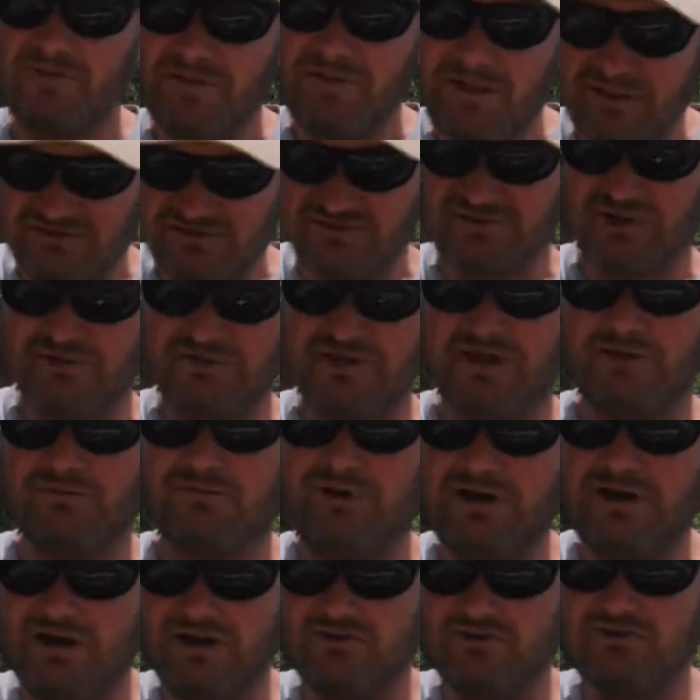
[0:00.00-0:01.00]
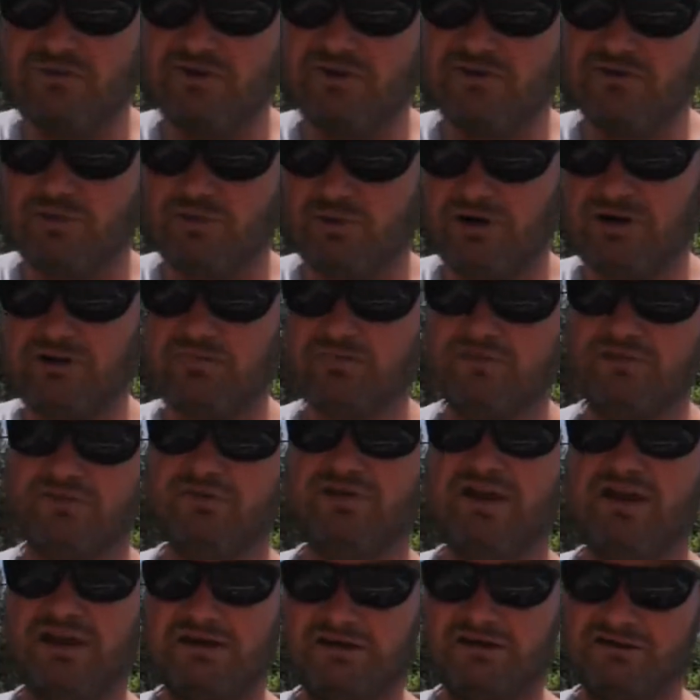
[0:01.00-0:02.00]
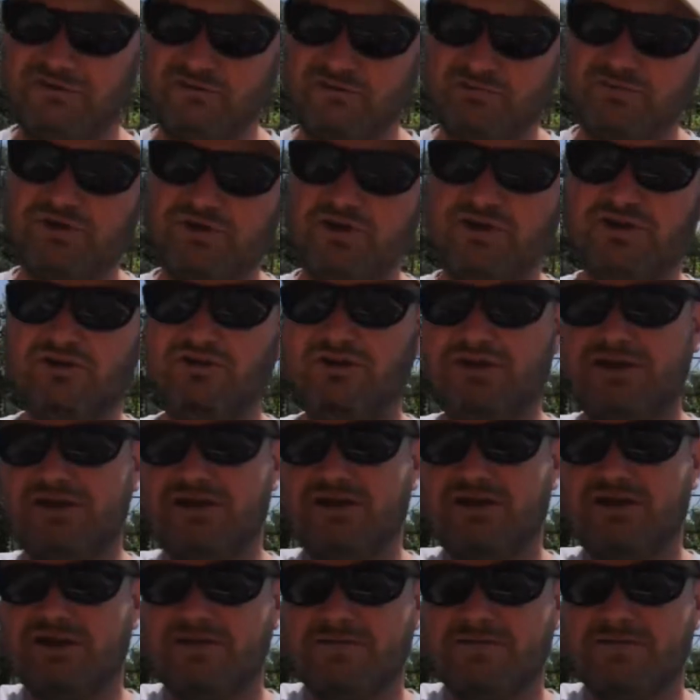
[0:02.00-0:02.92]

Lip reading: It's still not ready. That's about 20%. It's pretty good.